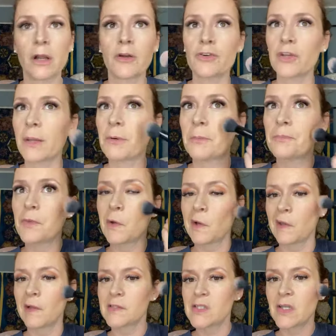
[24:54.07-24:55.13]
your table. Okay,
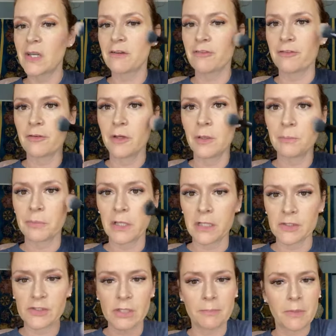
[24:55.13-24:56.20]
that's enough
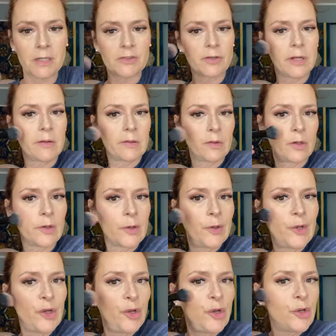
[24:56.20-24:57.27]
blush. I'm not trying to look
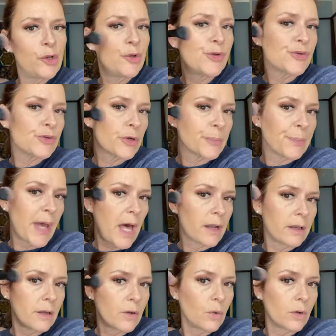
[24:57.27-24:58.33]

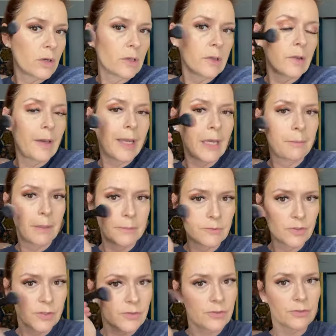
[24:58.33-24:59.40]
dramatic or glam. I'm
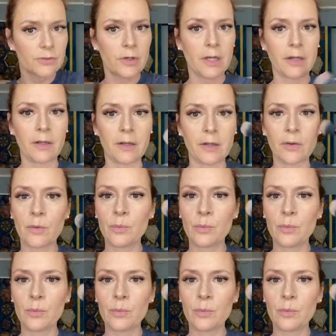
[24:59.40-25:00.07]
just trying to